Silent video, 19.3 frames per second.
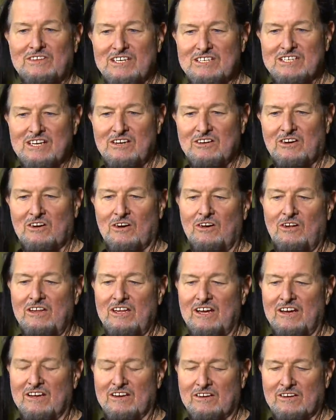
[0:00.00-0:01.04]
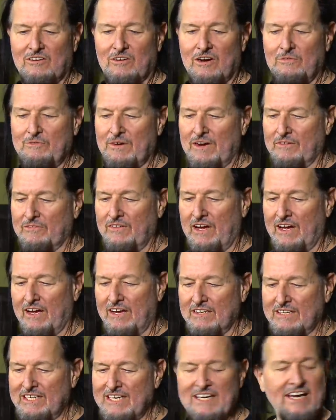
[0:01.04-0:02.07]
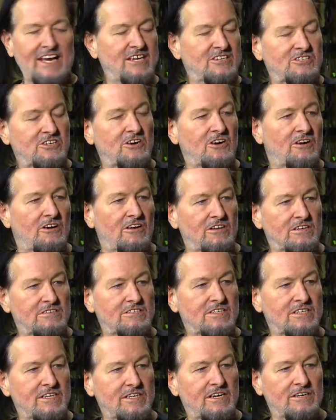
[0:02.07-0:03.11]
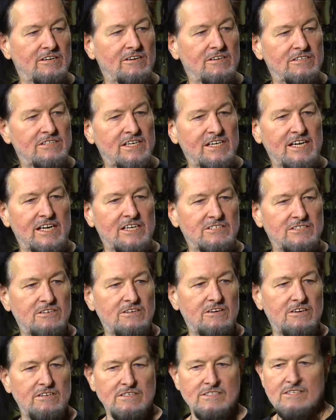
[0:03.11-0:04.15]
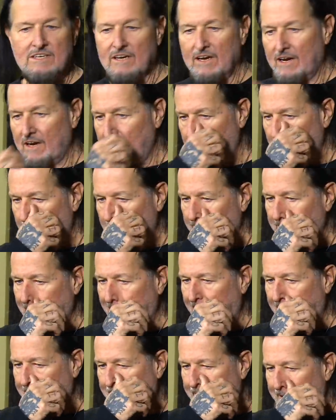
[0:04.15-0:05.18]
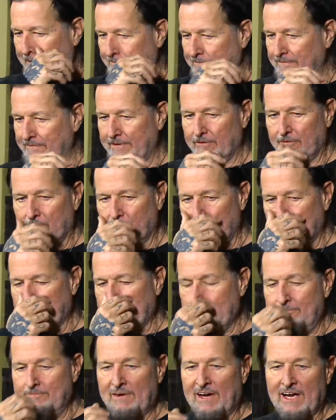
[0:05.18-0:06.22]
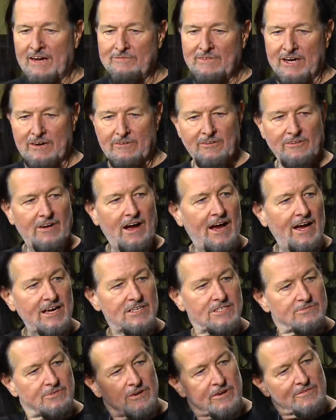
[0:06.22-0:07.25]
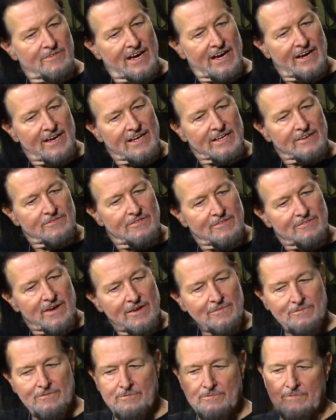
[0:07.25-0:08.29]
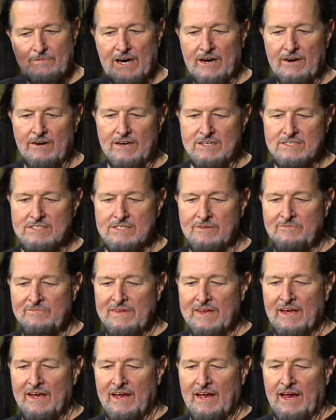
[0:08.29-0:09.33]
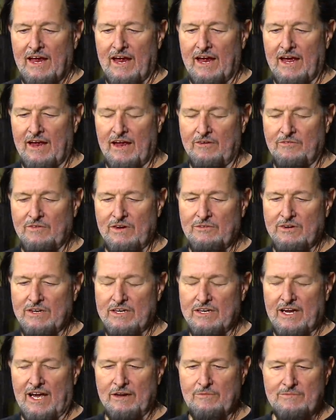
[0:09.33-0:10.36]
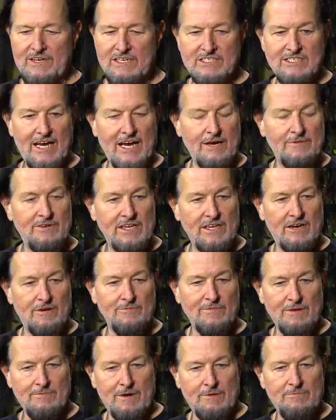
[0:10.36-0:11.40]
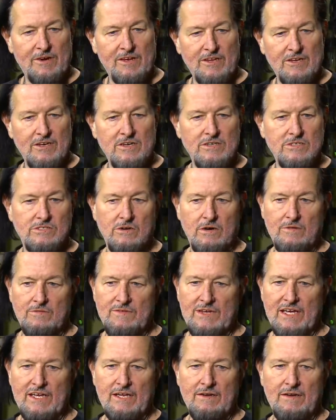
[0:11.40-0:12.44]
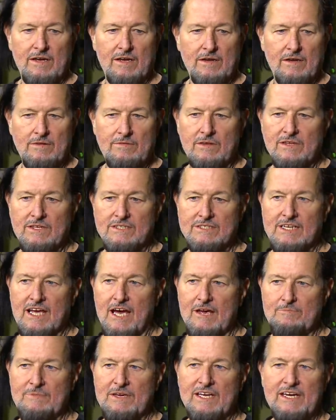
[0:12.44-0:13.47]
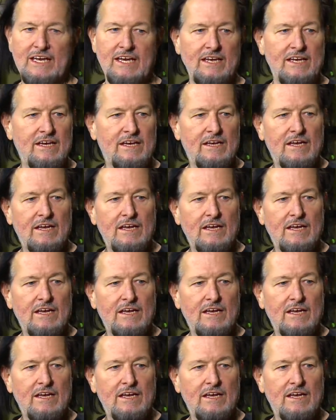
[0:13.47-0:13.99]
this little girl, uh, group of uh, teenage girls, younger teenage girls that um, would come by my garage where my, I live with my parents, and we would like be jamming there, me and my brothers, or me and uh, this guy Biddy,